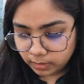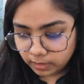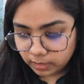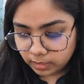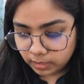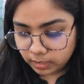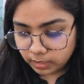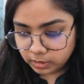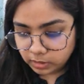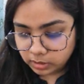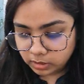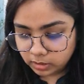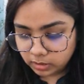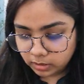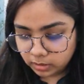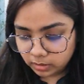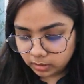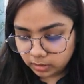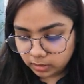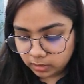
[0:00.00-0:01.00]

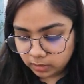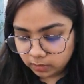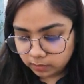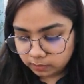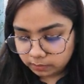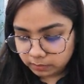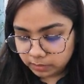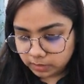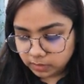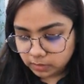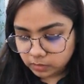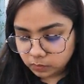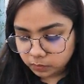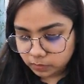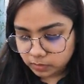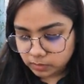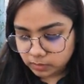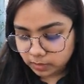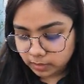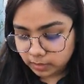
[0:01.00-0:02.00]
kg meters
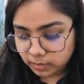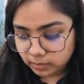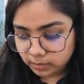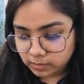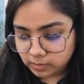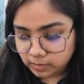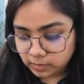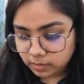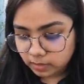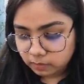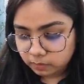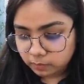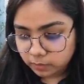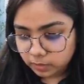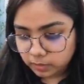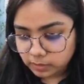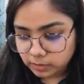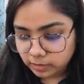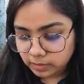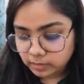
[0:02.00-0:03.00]
per second. This is the
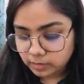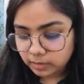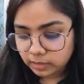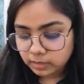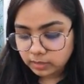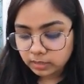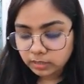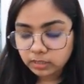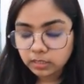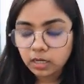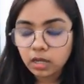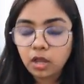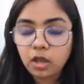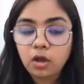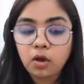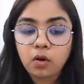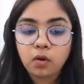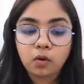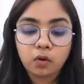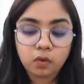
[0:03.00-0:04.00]
impulse exerted
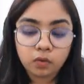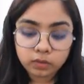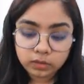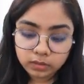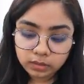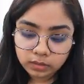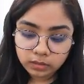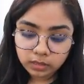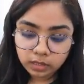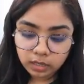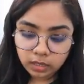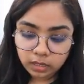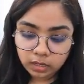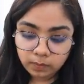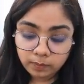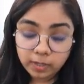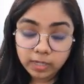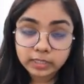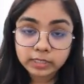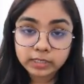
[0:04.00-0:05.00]
on
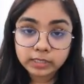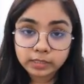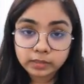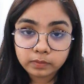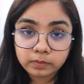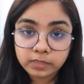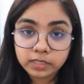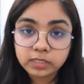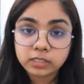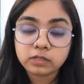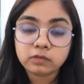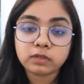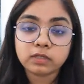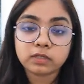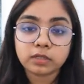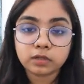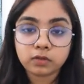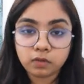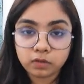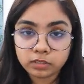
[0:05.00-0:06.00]
particle B during
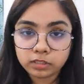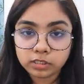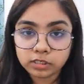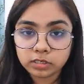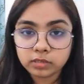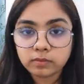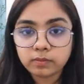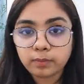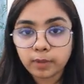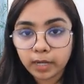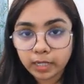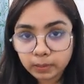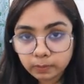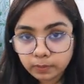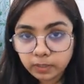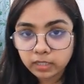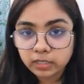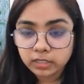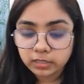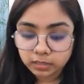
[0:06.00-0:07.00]
the collision by
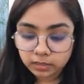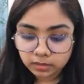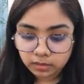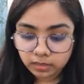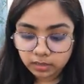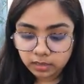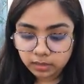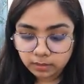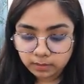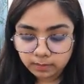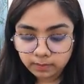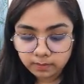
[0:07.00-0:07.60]
particle A.